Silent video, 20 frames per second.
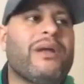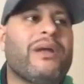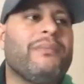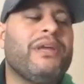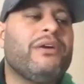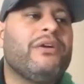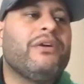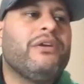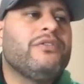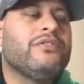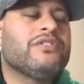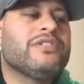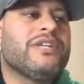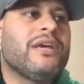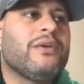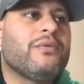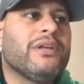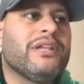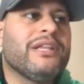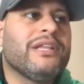I'm hearing you
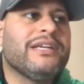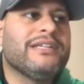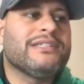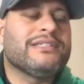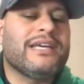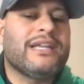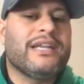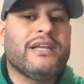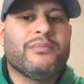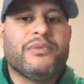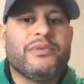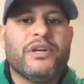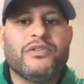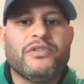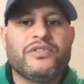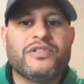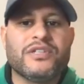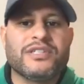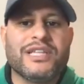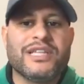say really is that
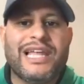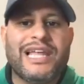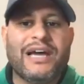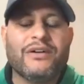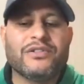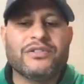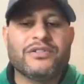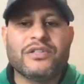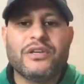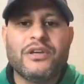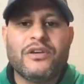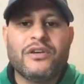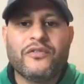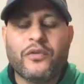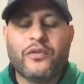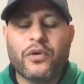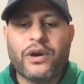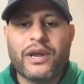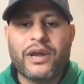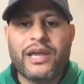hypnosis allows
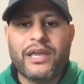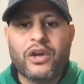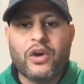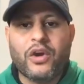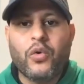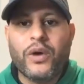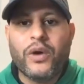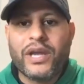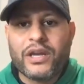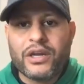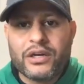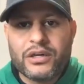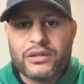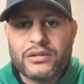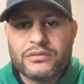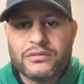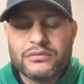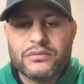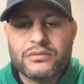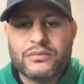for a
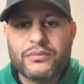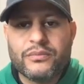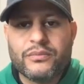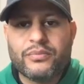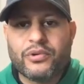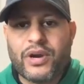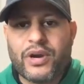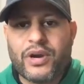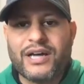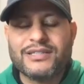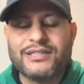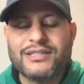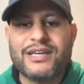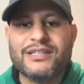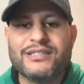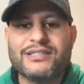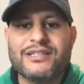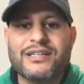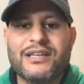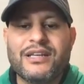quicker
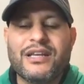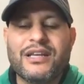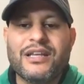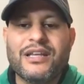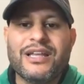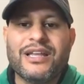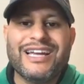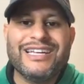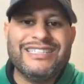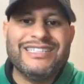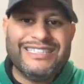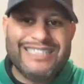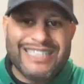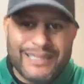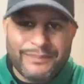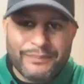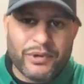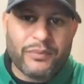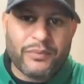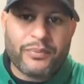process, a
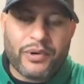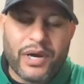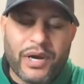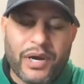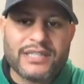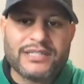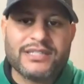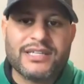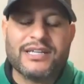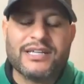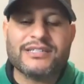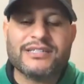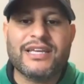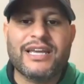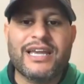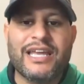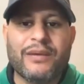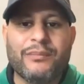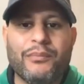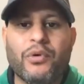deeper process,
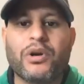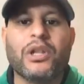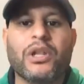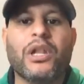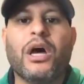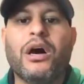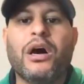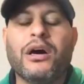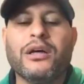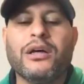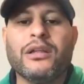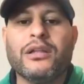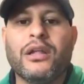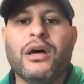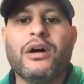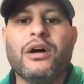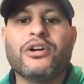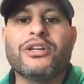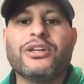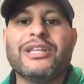and a more
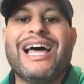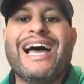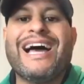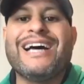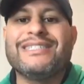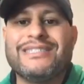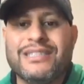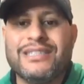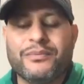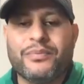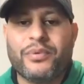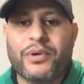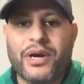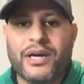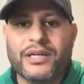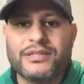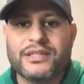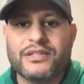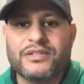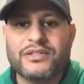longer lasting
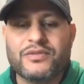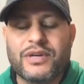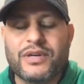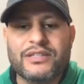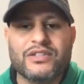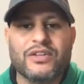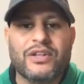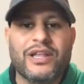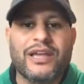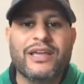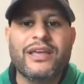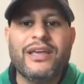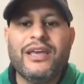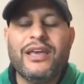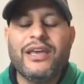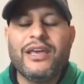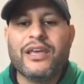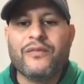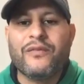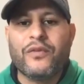process, right? So like
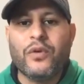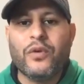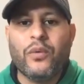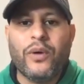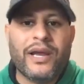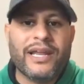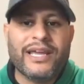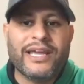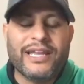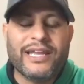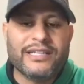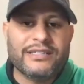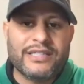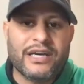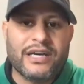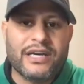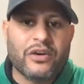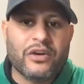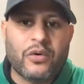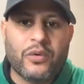if you want to get it
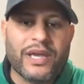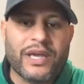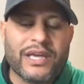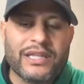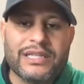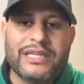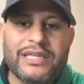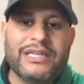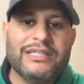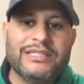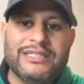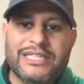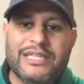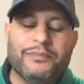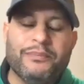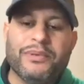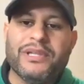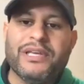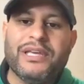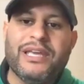done quickly,
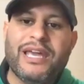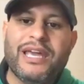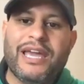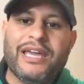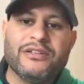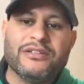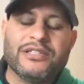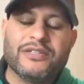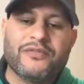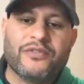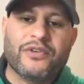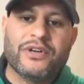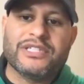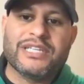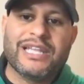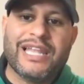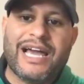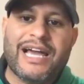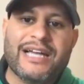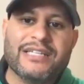deeply, and for it to
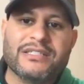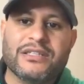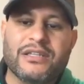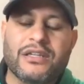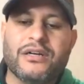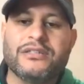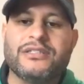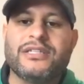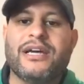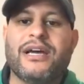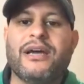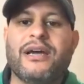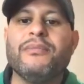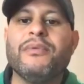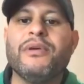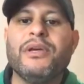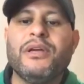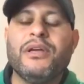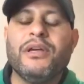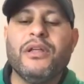last a long
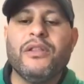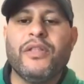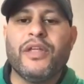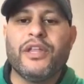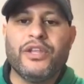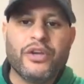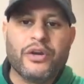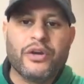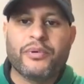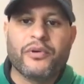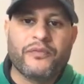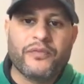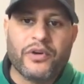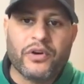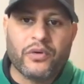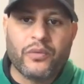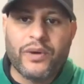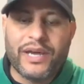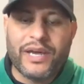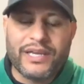time, then your
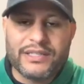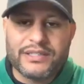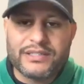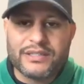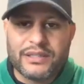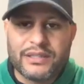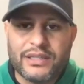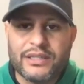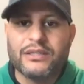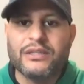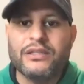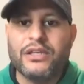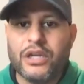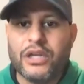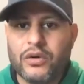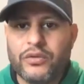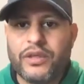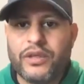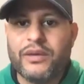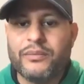preferred way is,
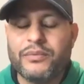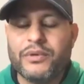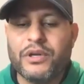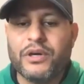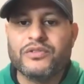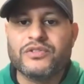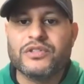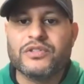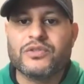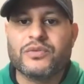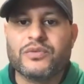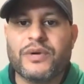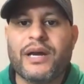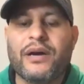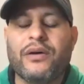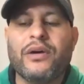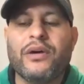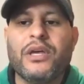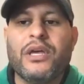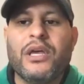the hypnosis
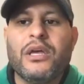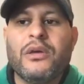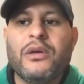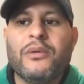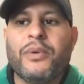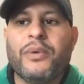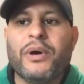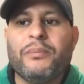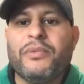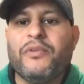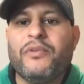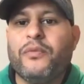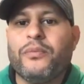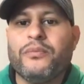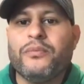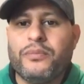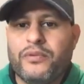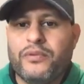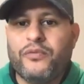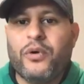route. But
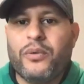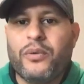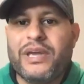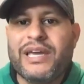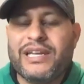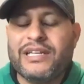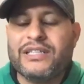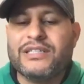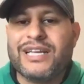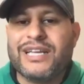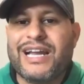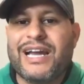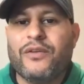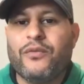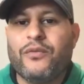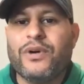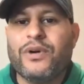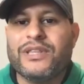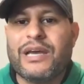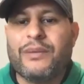before we get into kind of
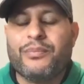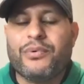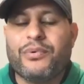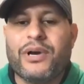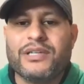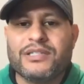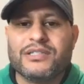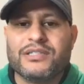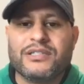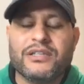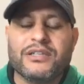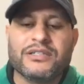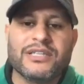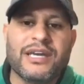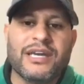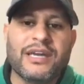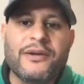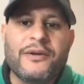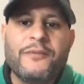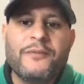what that process looks
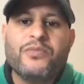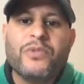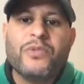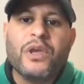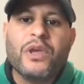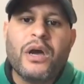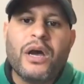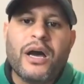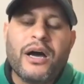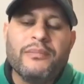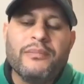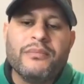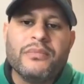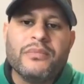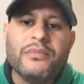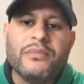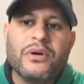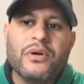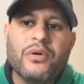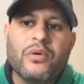like,
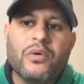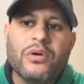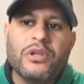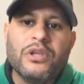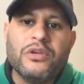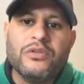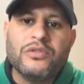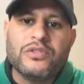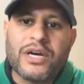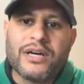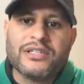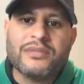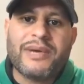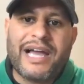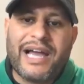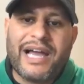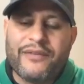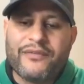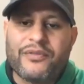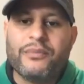you talked about
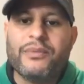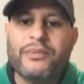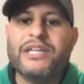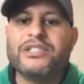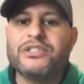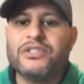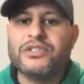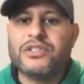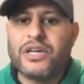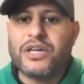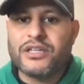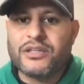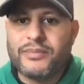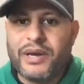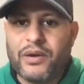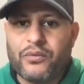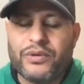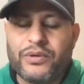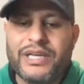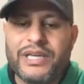affirmations, you talked
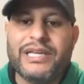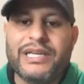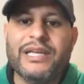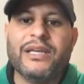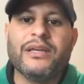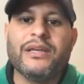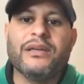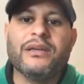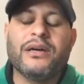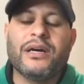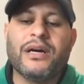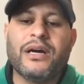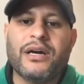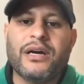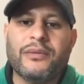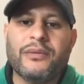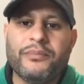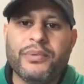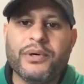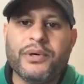about reading
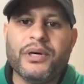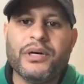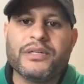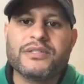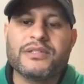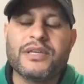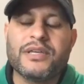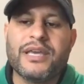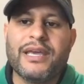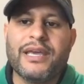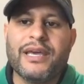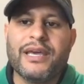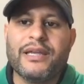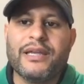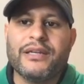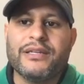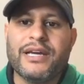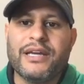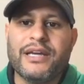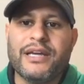books.
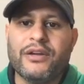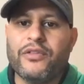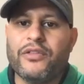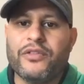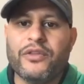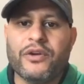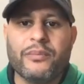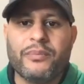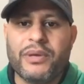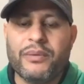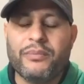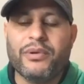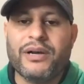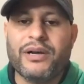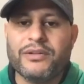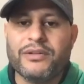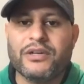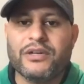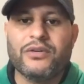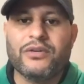And I know that there are people
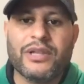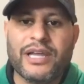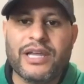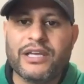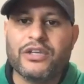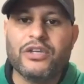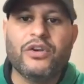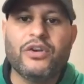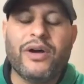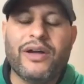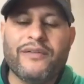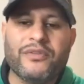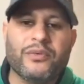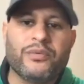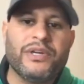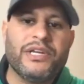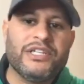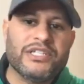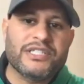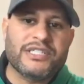out there who are like, you don't have to
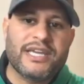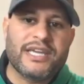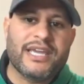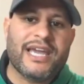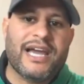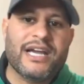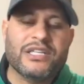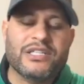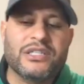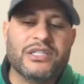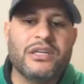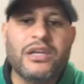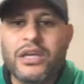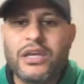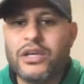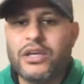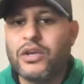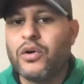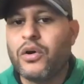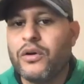read, just take action.
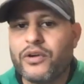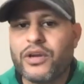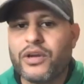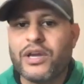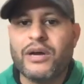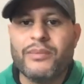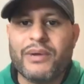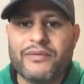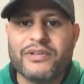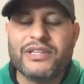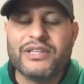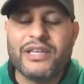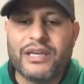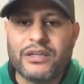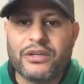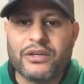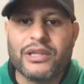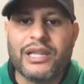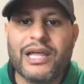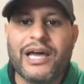You'll overcome everything in
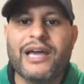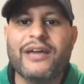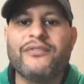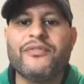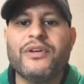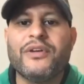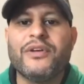your life.